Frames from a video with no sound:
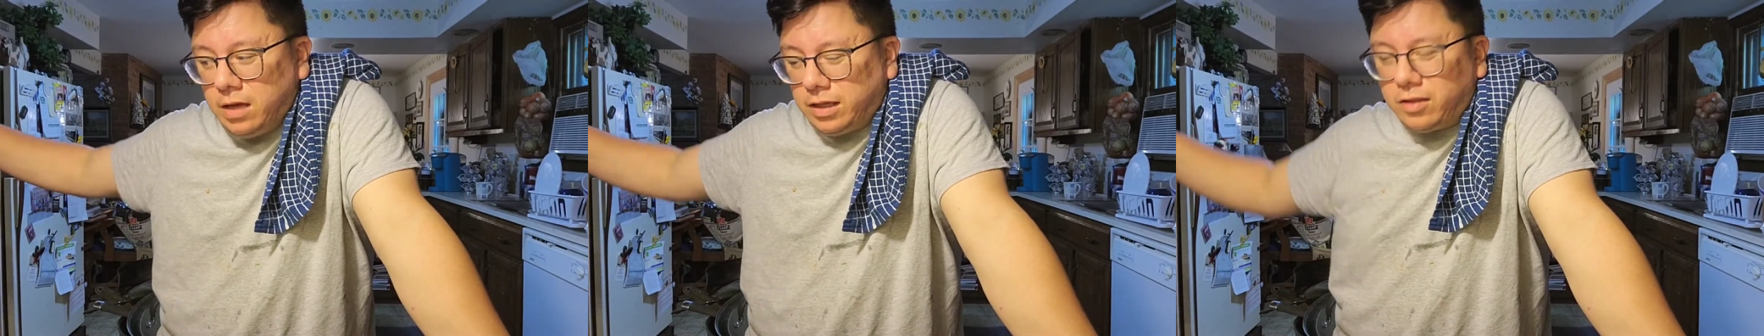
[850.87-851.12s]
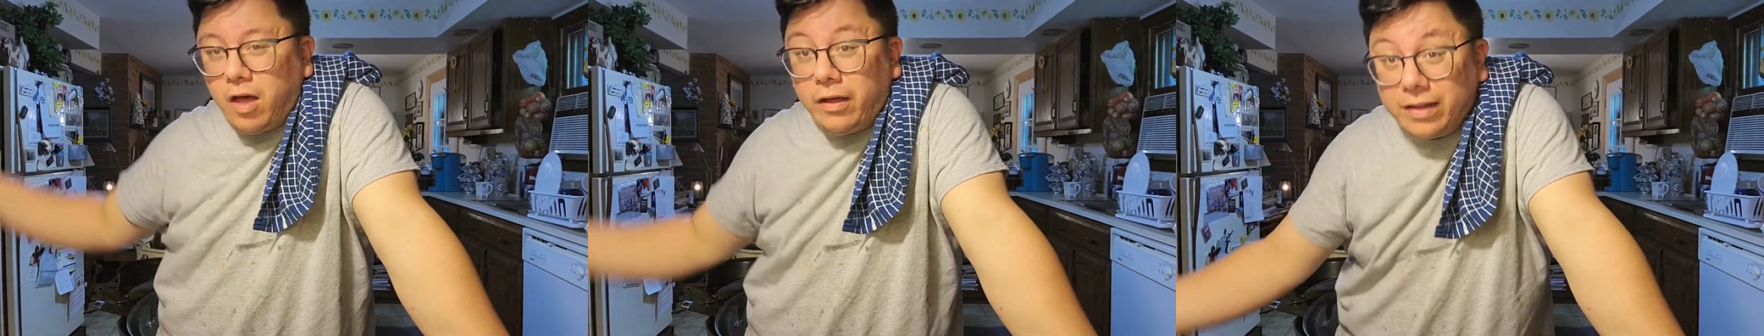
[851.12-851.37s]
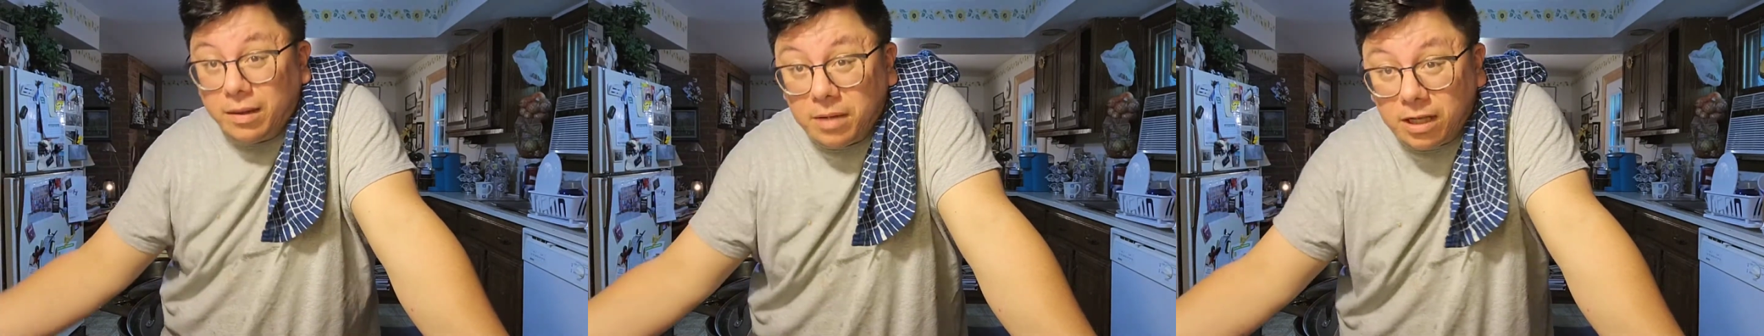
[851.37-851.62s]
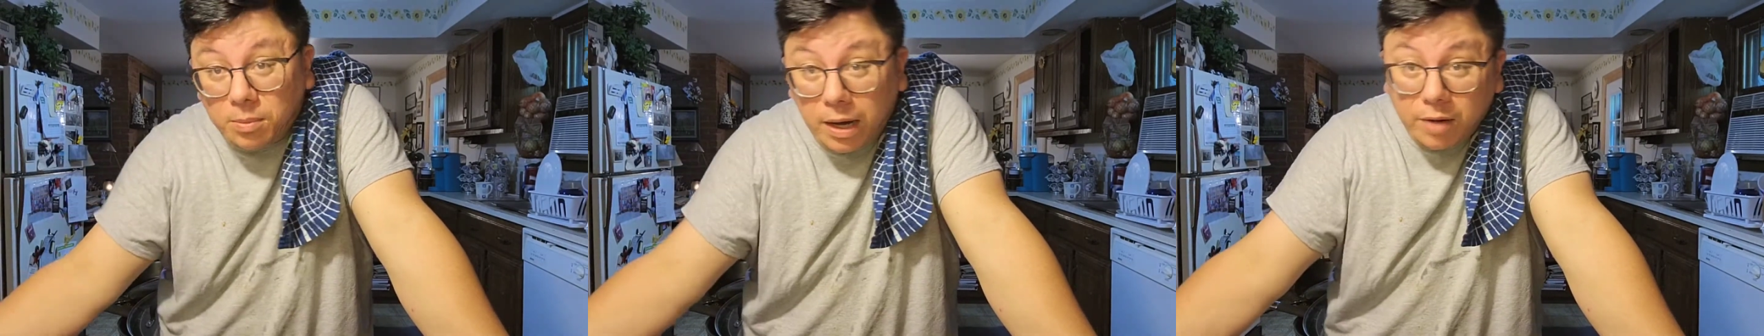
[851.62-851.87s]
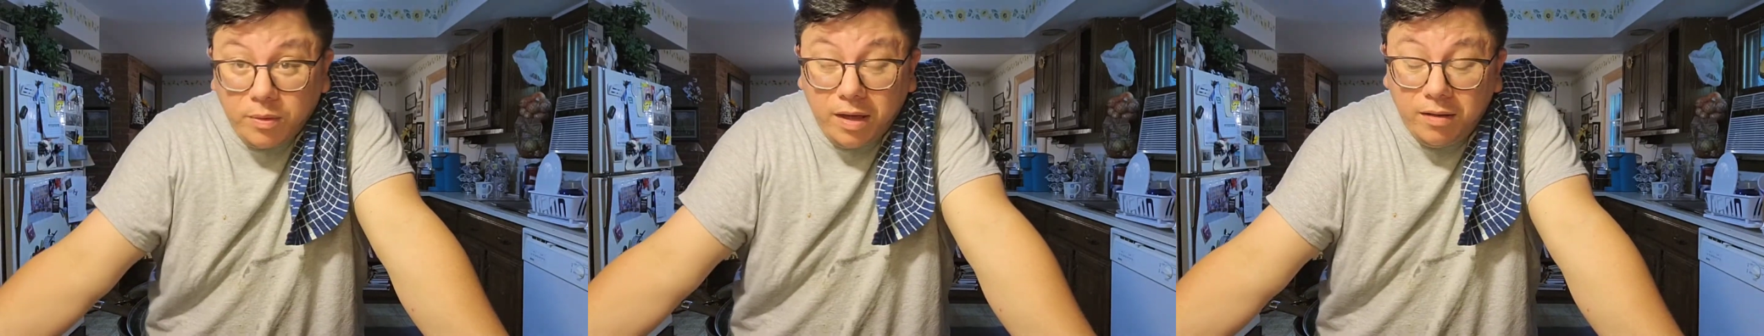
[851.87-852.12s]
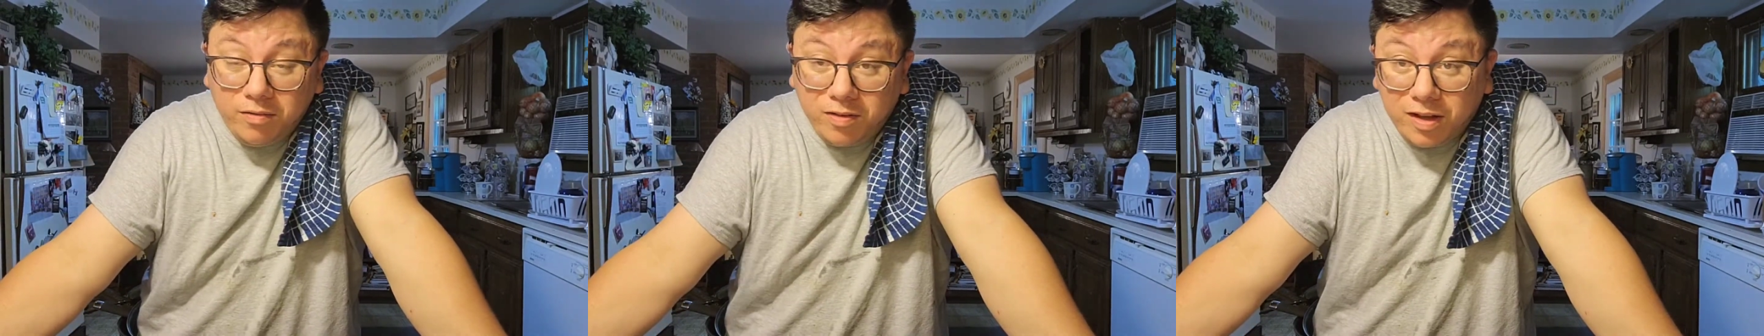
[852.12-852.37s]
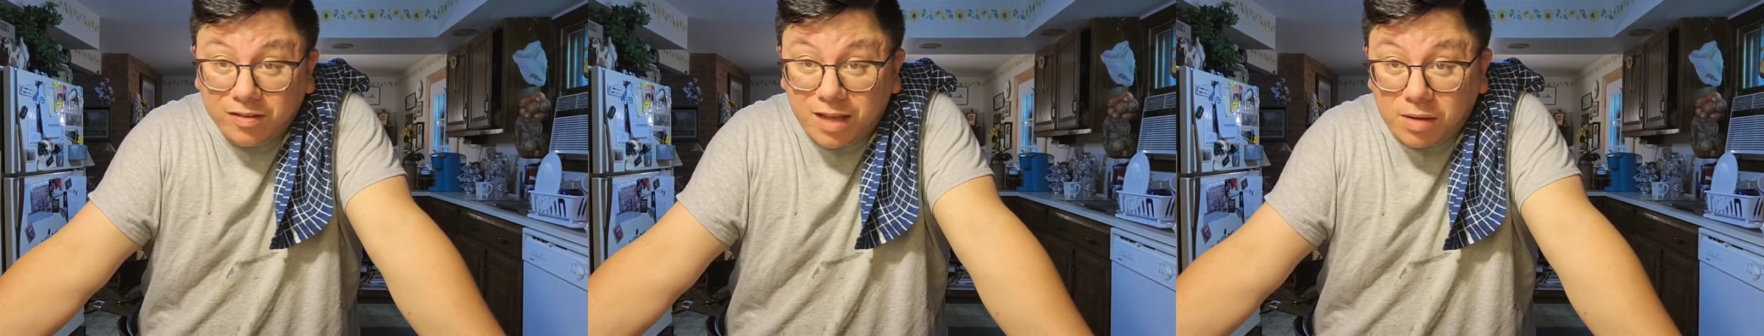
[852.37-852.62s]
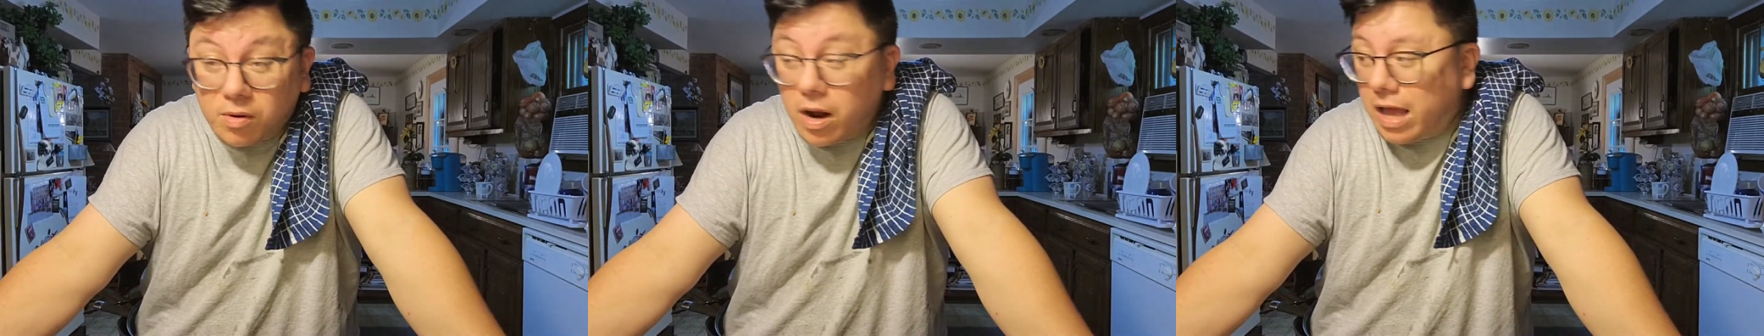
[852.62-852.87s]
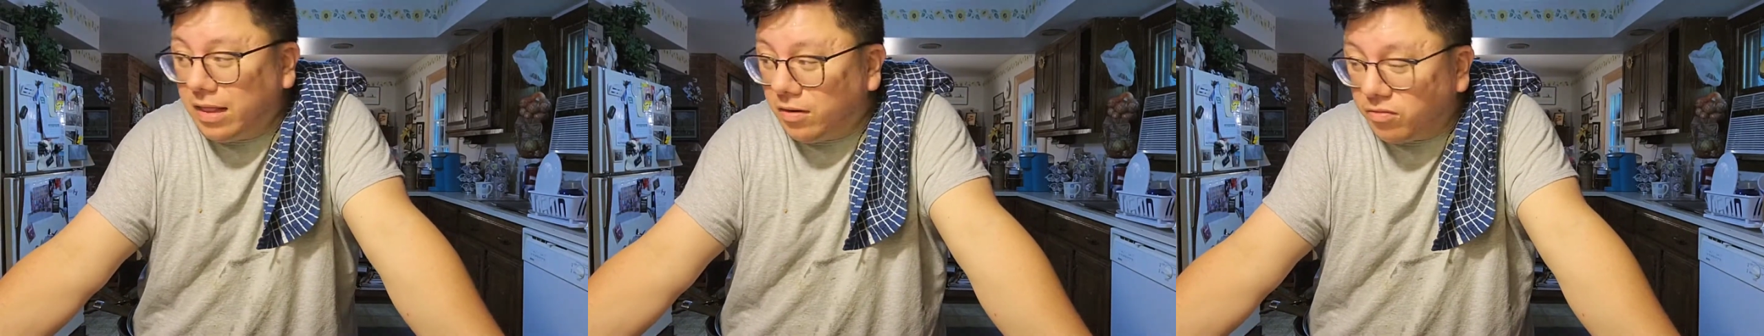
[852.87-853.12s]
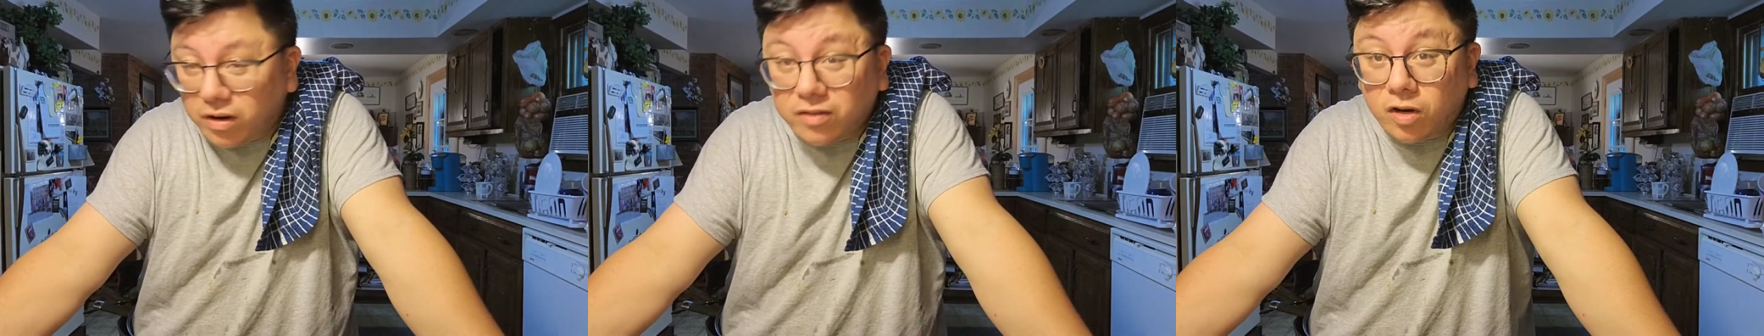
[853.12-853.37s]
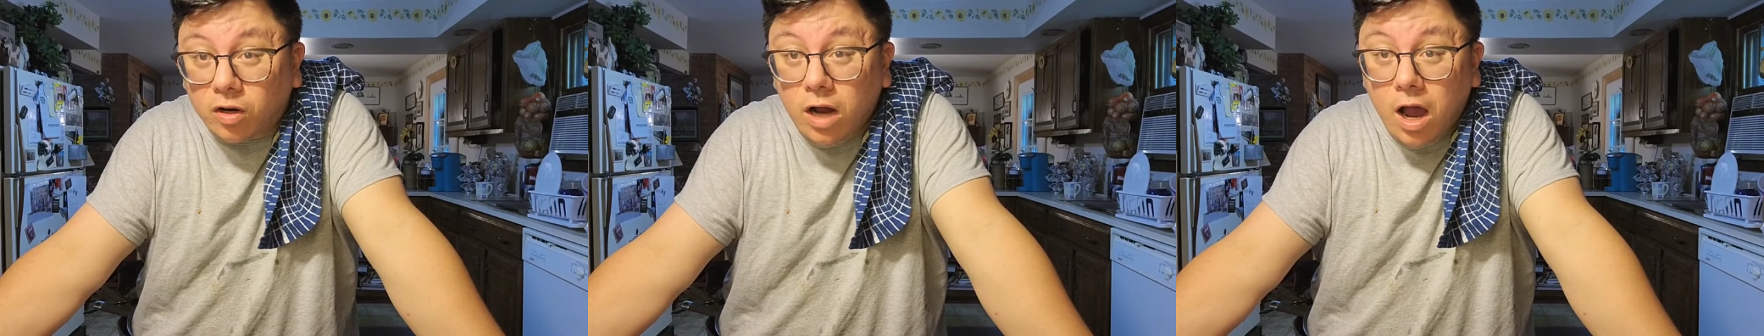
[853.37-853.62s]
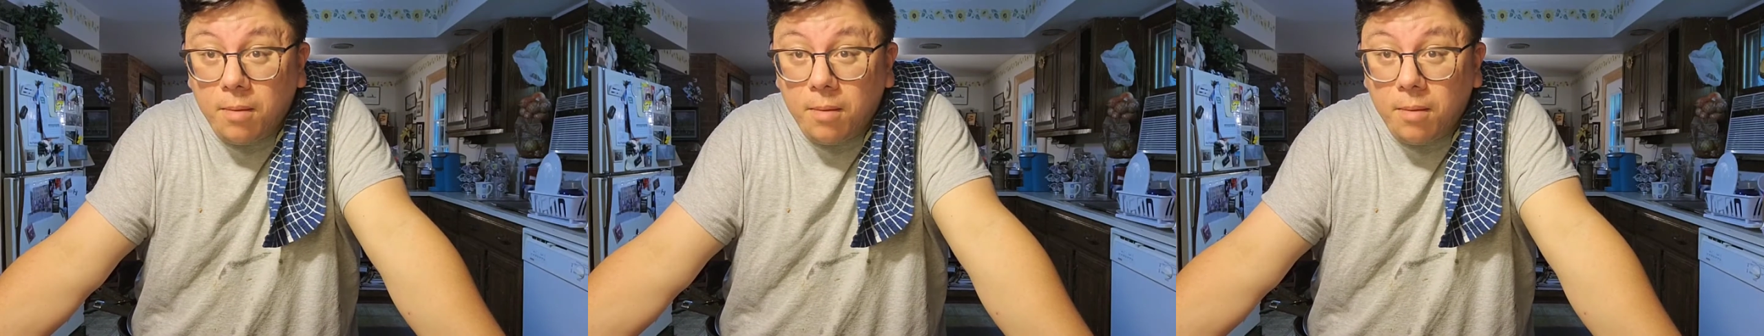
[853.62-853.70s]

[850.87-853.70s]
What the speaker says: Thawing them in the microwave because they were in the freezer,